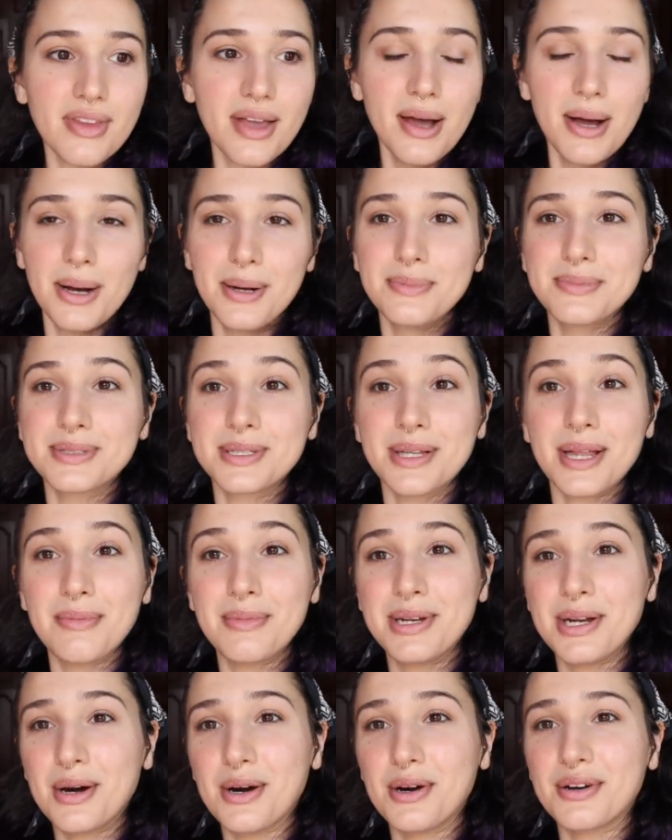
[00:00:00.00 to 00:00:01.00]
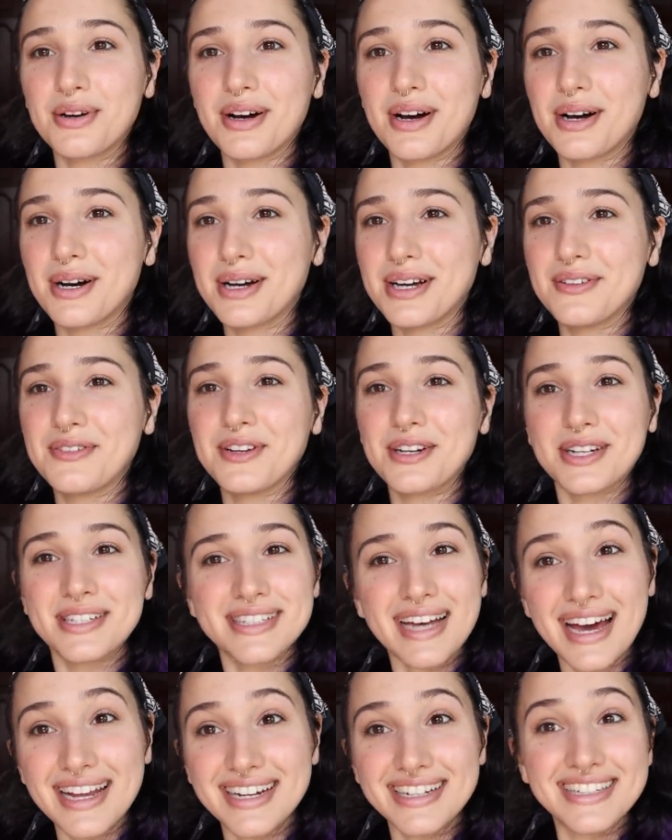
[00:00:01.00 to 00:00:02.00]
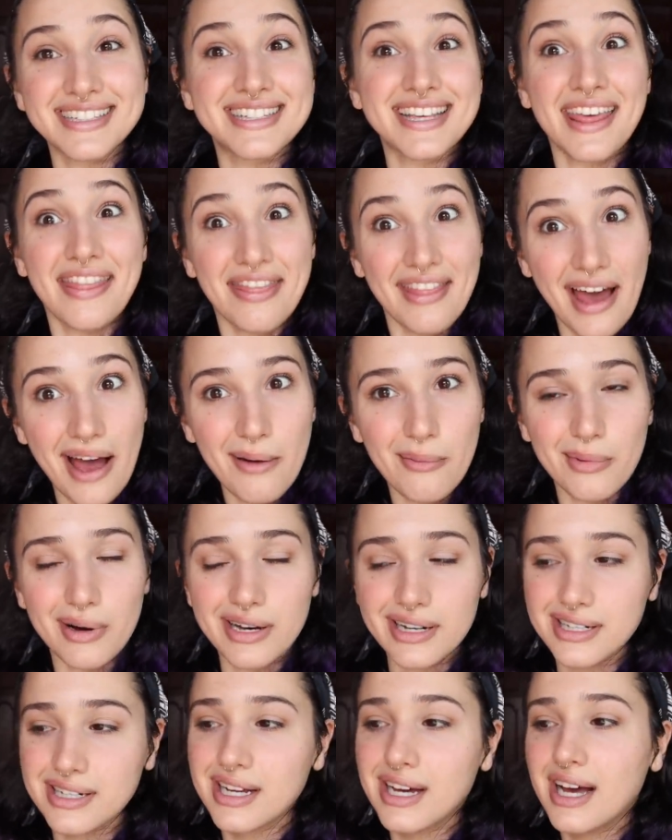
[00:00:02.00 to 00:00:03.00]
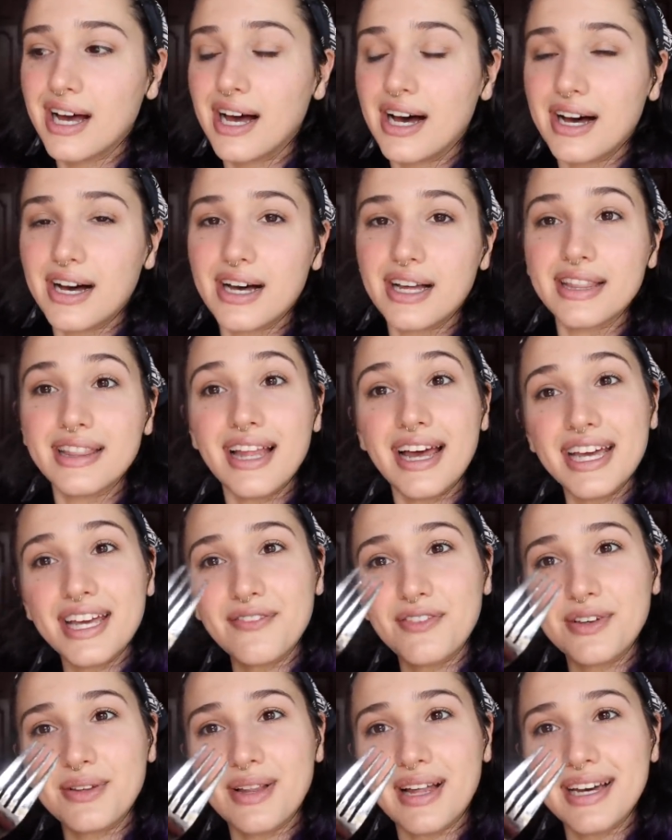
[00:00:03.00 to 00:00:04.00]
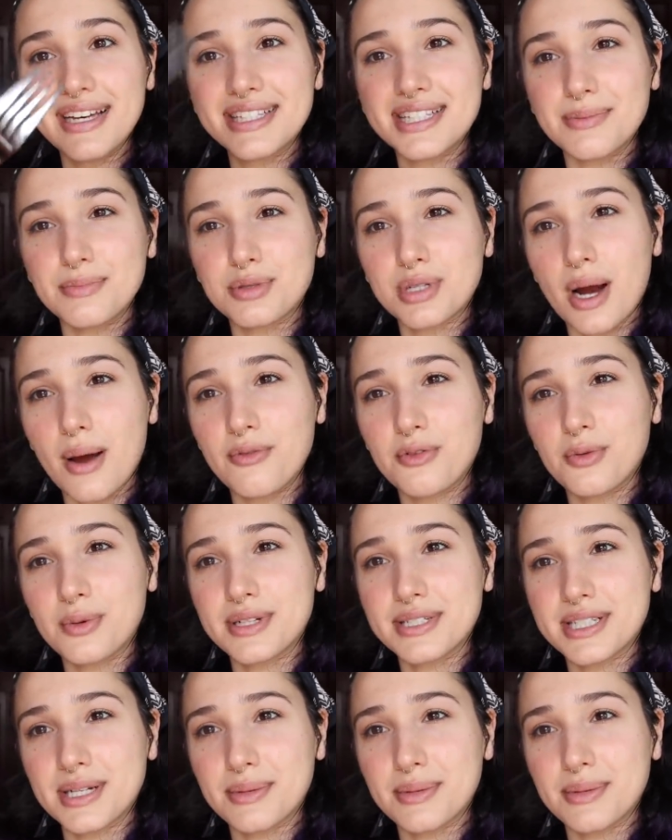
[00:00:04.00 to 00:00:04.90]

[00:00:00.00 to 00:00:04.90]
Um, so let me know uh, if you're excited to see that one. Uh, like if you like, subscribe if you want to